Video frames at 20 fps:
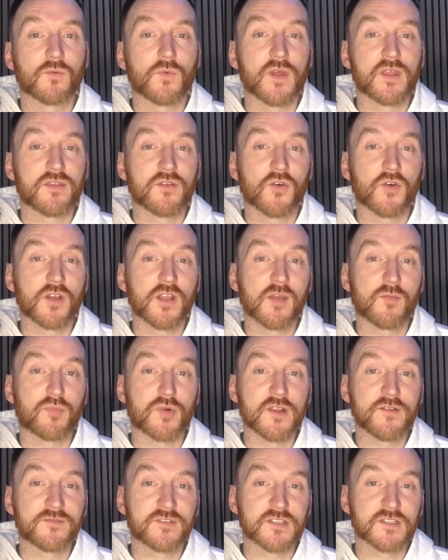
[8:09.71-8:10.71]
with only a
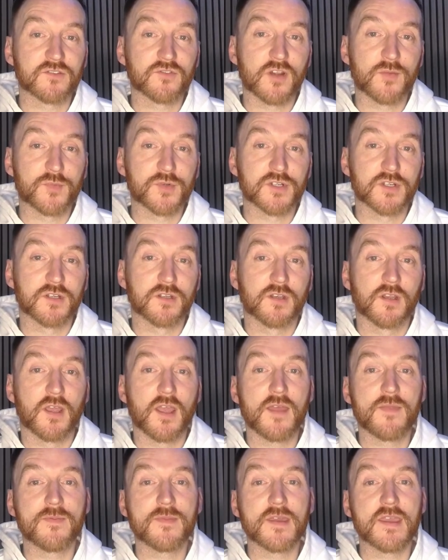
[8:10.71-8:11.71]
brief description
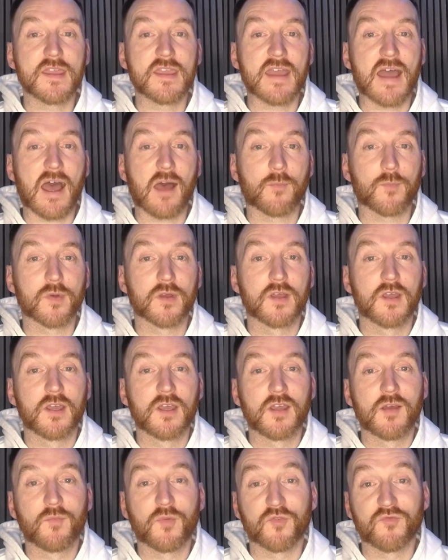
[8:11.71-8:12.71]
in the app,
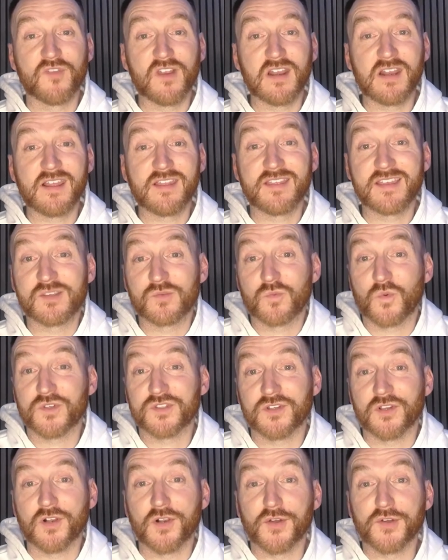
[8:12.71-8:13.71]
but really this
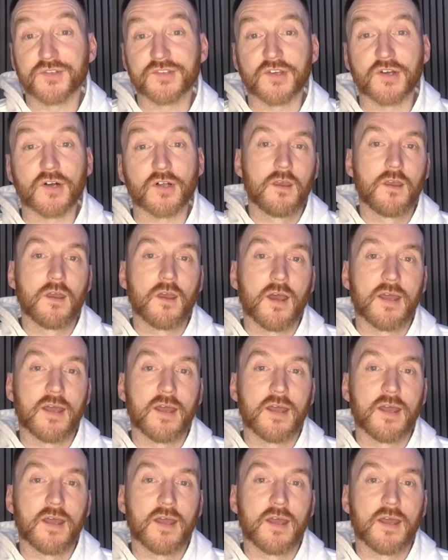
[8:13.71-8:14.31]
wasn't close at all.